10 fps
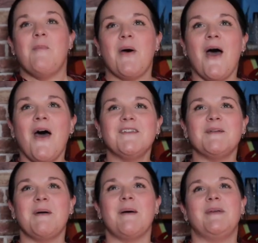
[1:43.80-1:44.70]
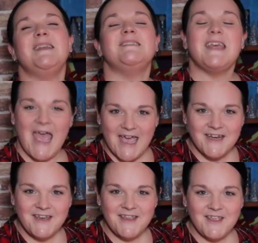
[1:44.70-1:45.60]

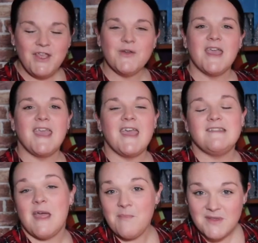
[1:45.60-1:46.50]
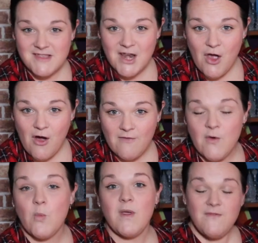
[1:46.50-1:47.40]
POTTERPOPPET10. You can get 10% off
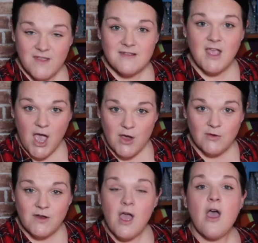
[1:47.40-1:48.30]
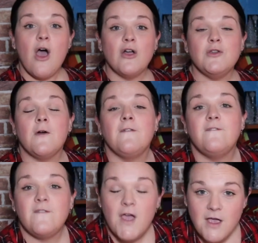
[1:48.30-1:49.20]
with this code on your
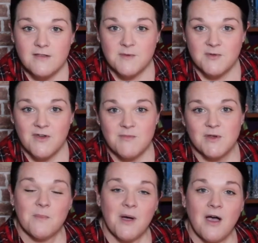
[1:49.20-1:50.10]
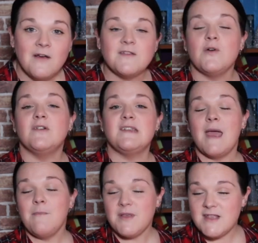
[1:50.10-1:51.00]
first subscription box, or
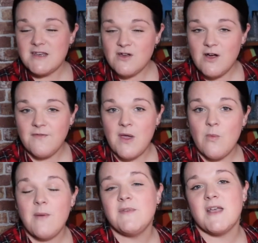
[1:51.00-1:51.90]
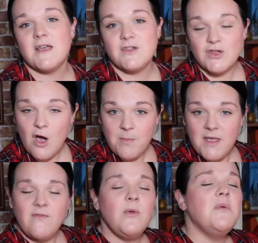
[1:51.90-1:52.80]
10% off their website shop
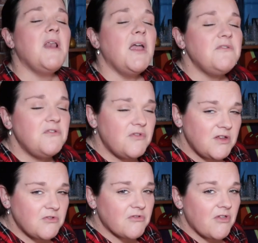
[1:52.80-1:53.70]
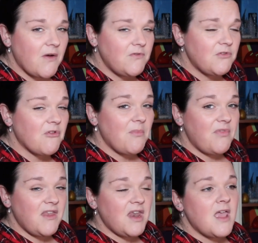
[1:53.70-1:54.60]
if you would like to treat yourself to
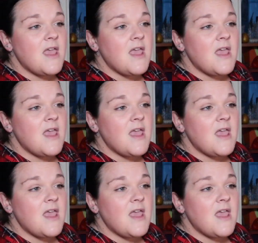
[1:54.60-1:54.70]
something